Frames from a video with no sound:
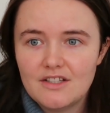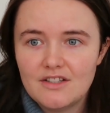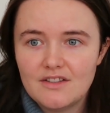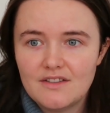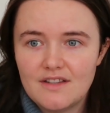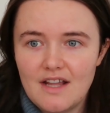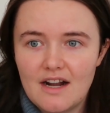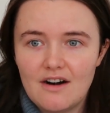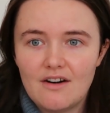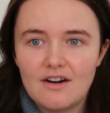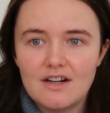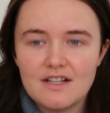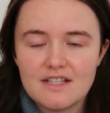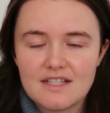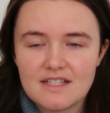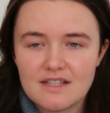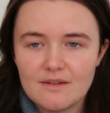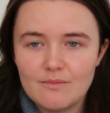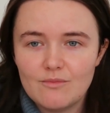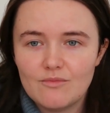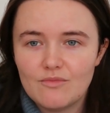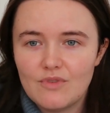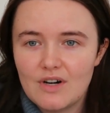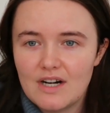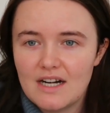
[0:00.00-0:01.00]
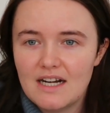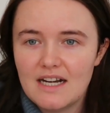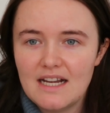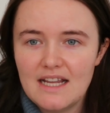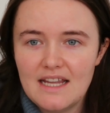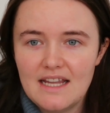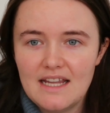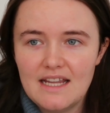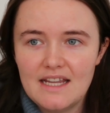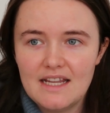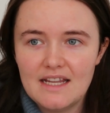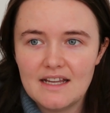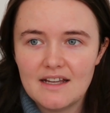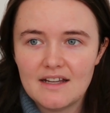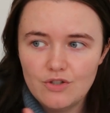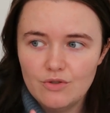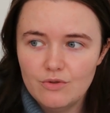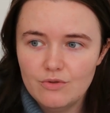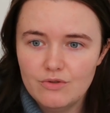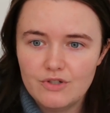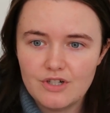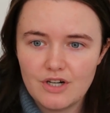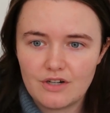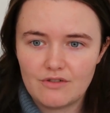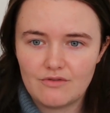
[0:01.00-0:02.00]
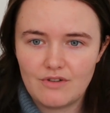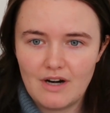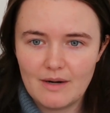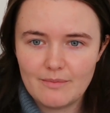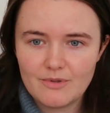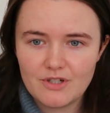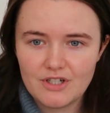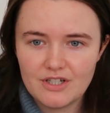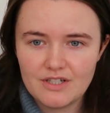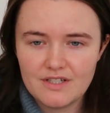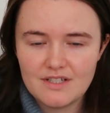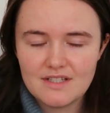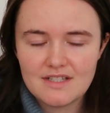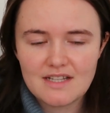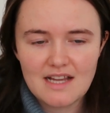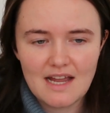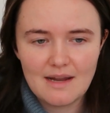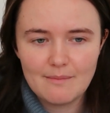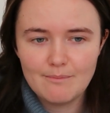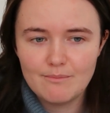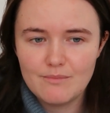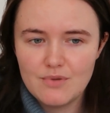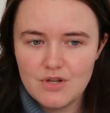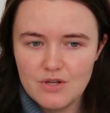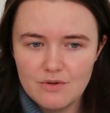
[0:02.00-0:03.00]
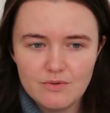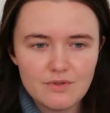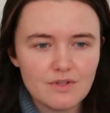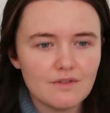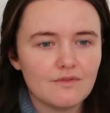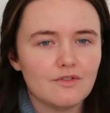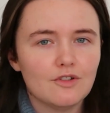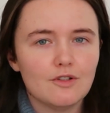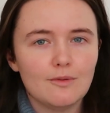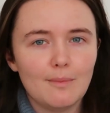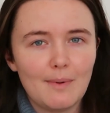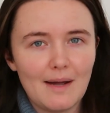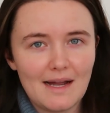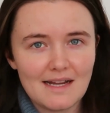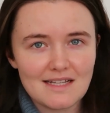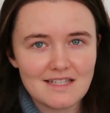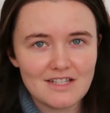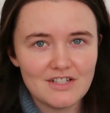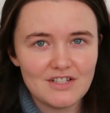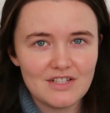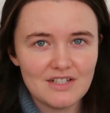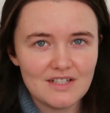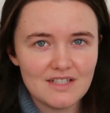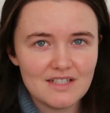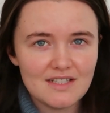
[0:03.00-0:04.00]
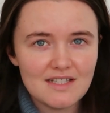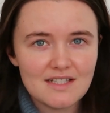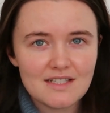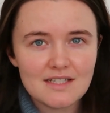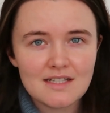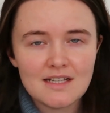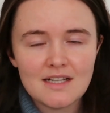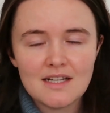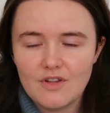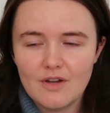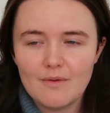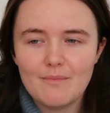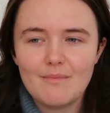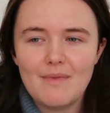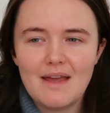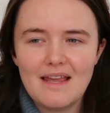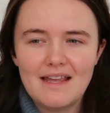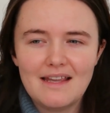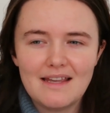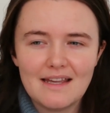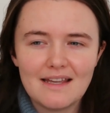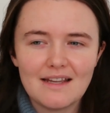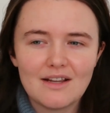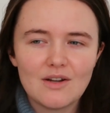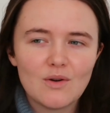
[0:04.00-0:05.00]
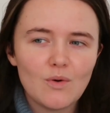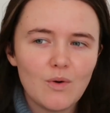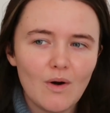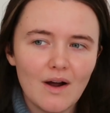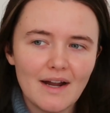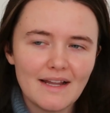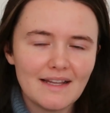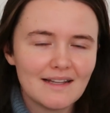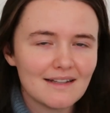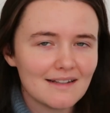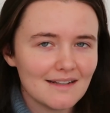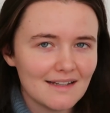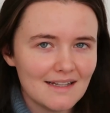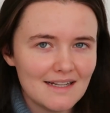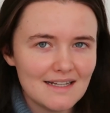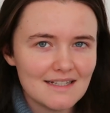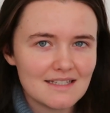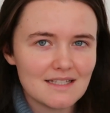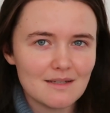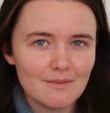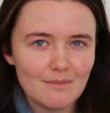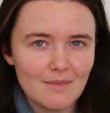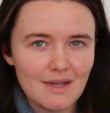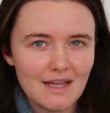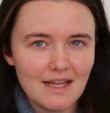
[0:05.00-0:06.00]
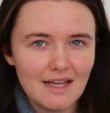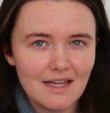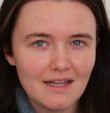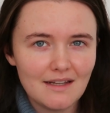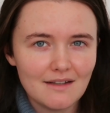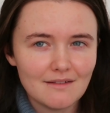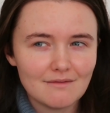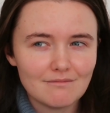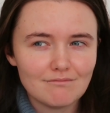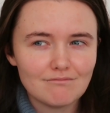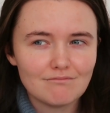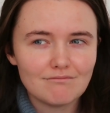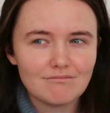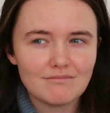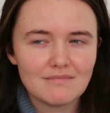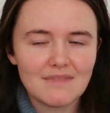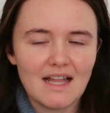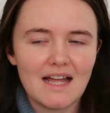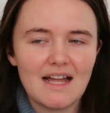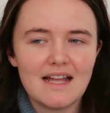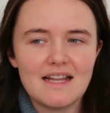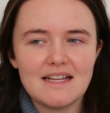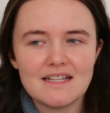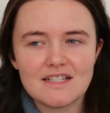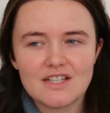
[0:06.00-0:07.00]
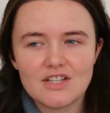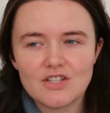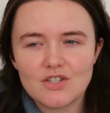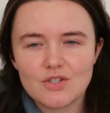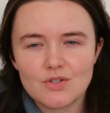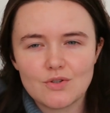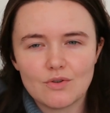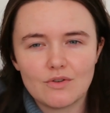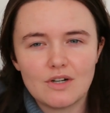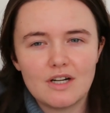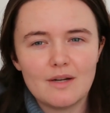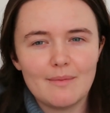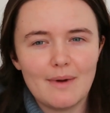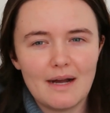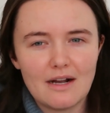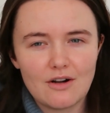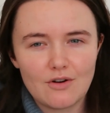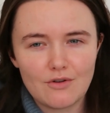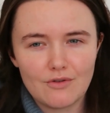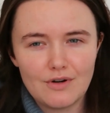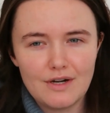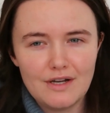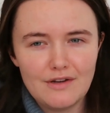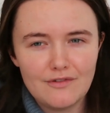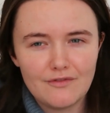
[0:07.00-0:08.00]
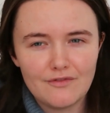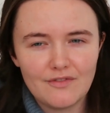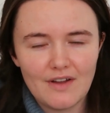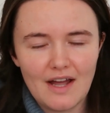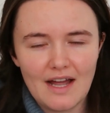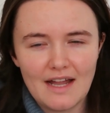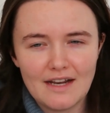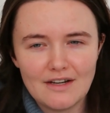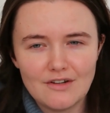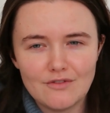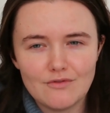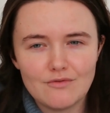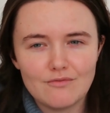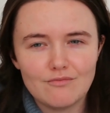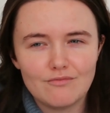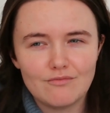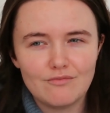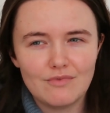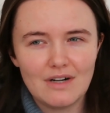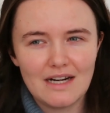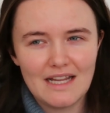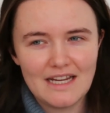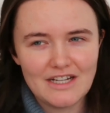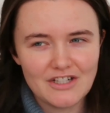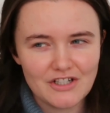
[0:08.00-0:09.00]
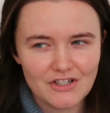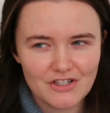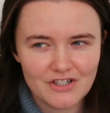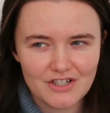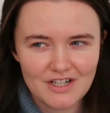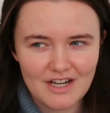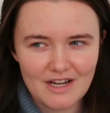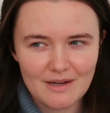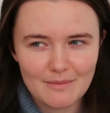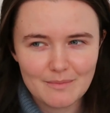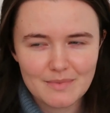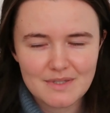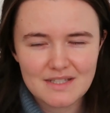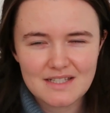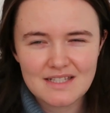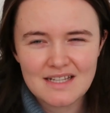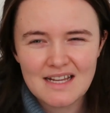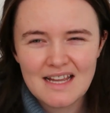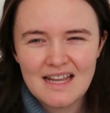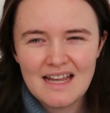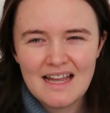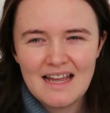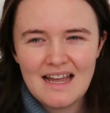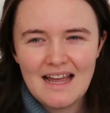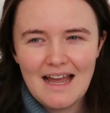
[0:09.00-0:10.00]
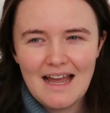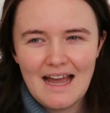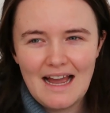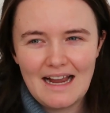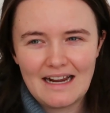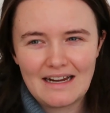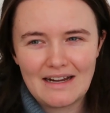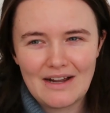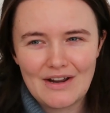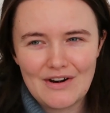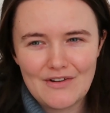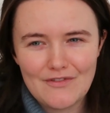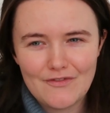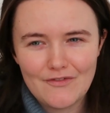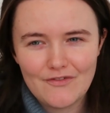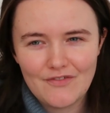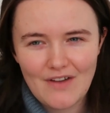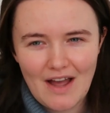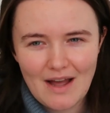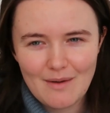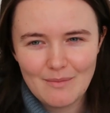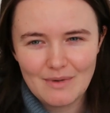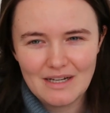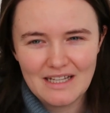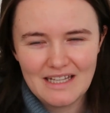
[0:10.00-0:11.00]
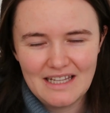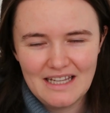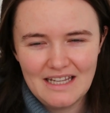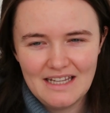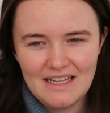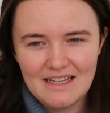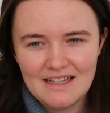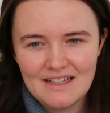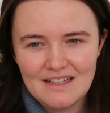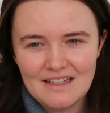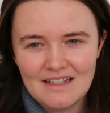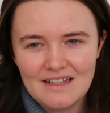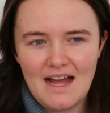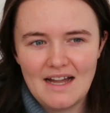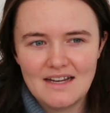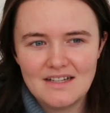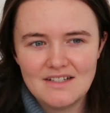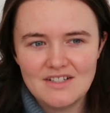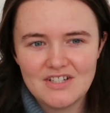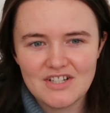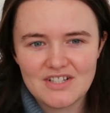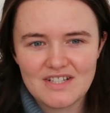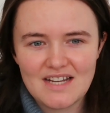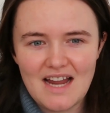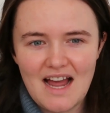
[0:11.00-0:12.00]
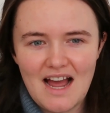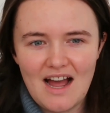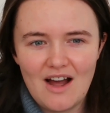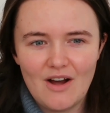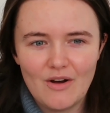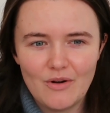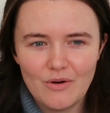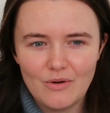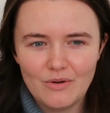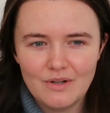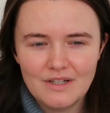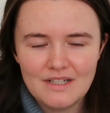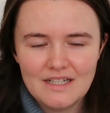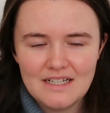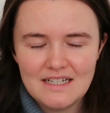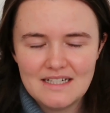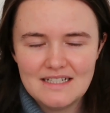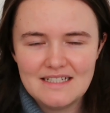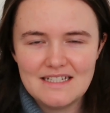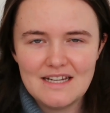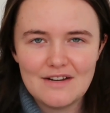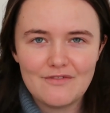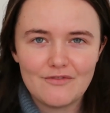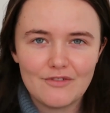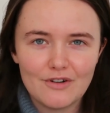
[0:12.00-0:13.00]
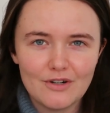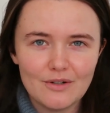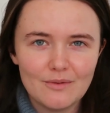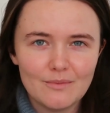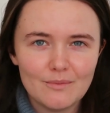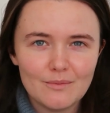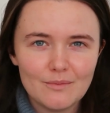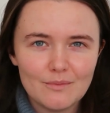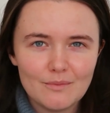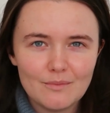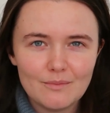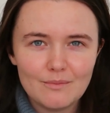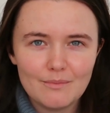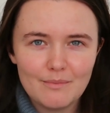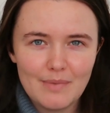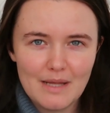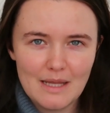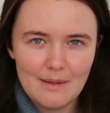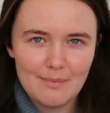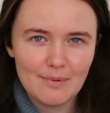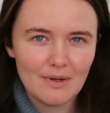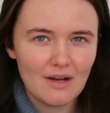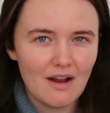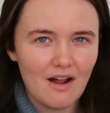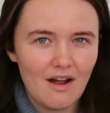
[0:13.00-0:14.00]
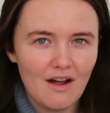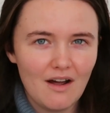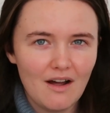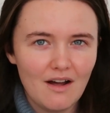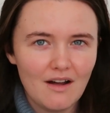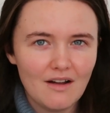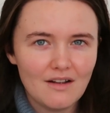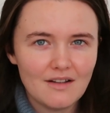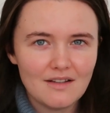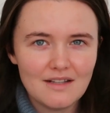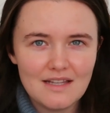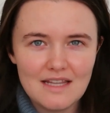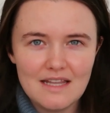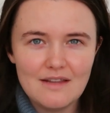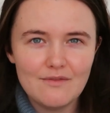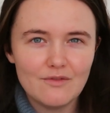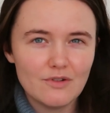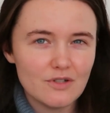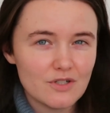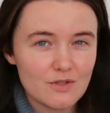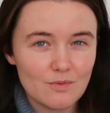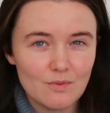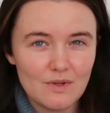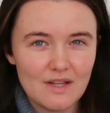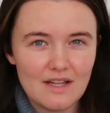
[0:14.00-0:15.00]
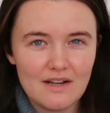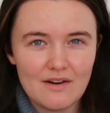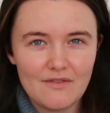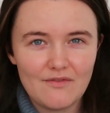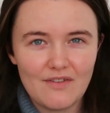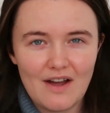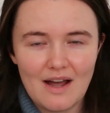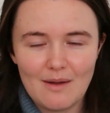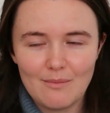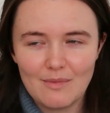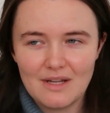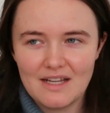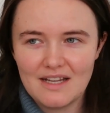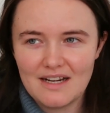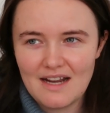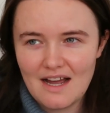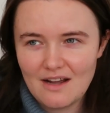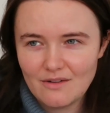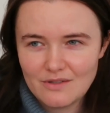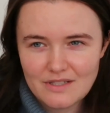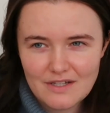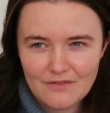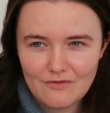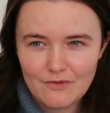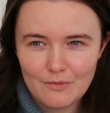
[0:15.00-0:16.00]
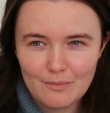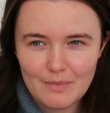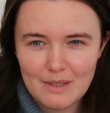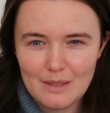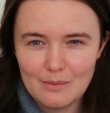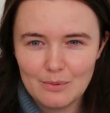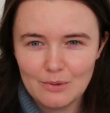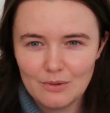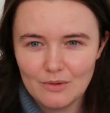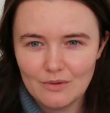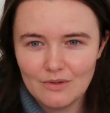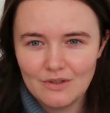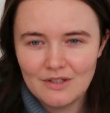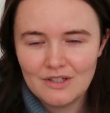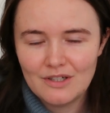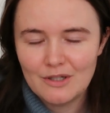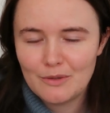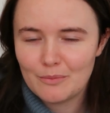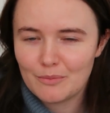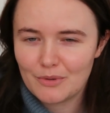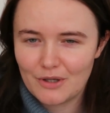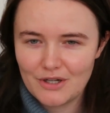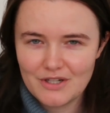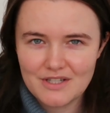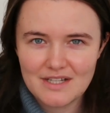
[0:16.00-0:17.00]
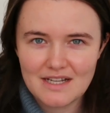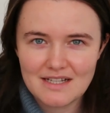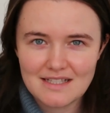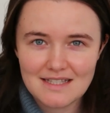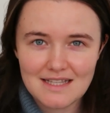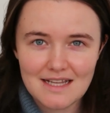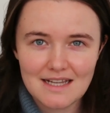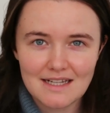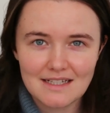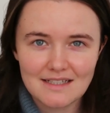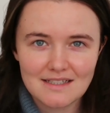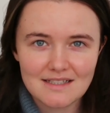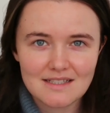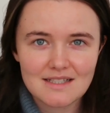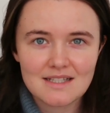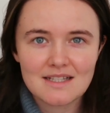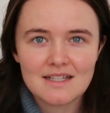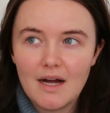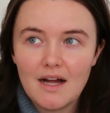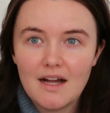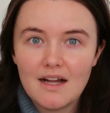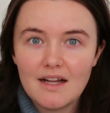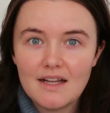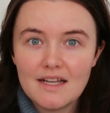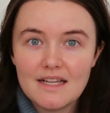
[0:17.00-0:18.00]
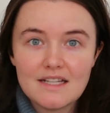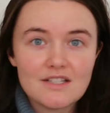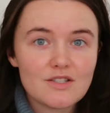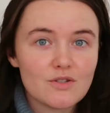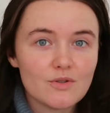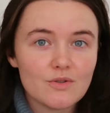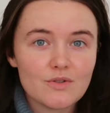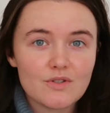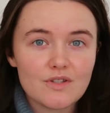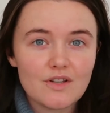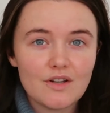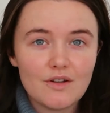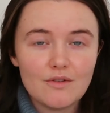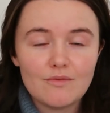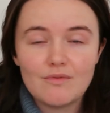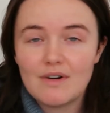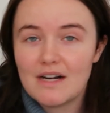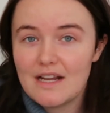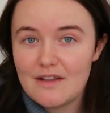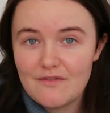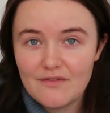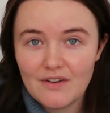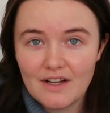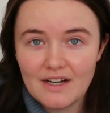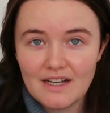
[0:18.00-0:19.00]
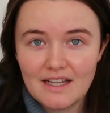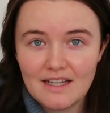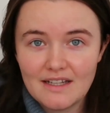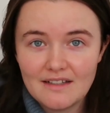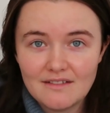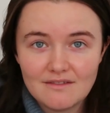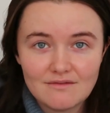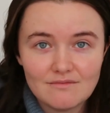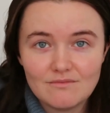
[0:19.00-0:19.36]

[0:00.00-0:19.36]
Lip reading: there are some really huge eruptions and beautiful passages that make it quite clear to me that it's a story about grief and relationships and kind of family, and just how different people are, even just within a family, and how different people process things, but it's also really funny.